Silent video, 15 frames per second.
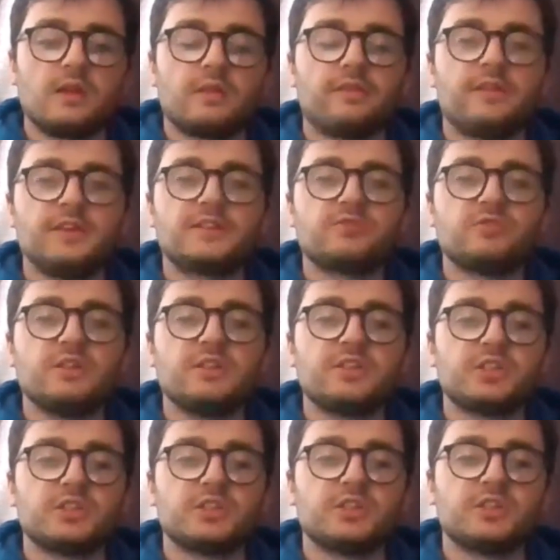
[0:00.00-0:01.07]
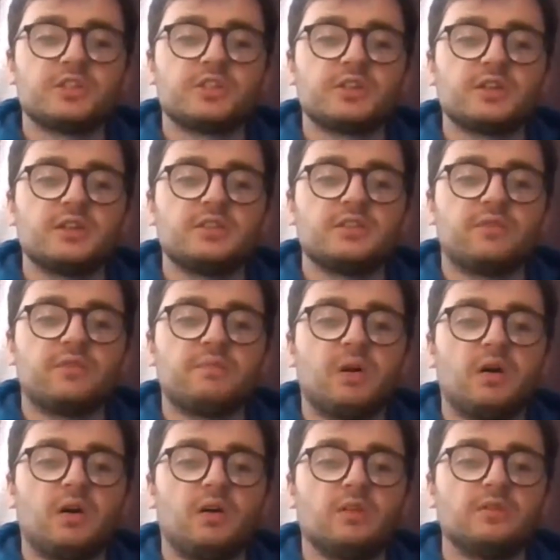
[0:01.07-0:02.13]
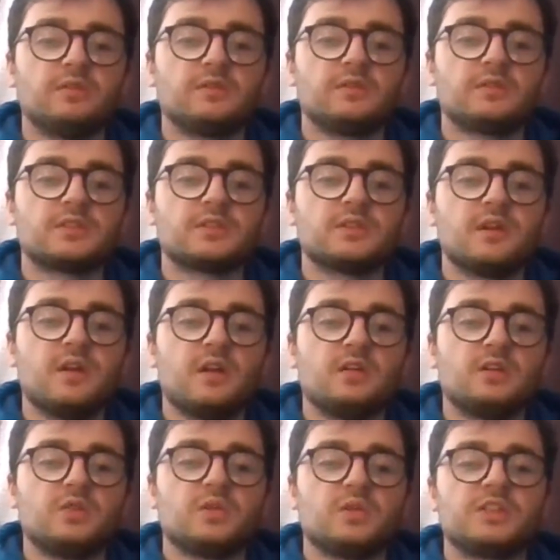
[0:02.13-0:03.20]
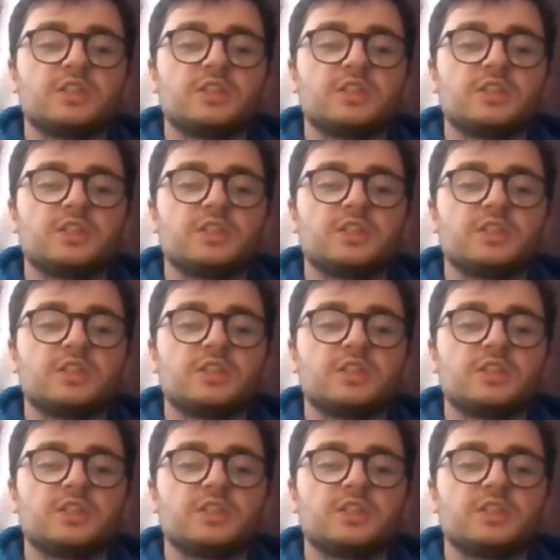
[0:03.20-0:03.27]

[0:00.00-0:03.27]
This research is of importance as when a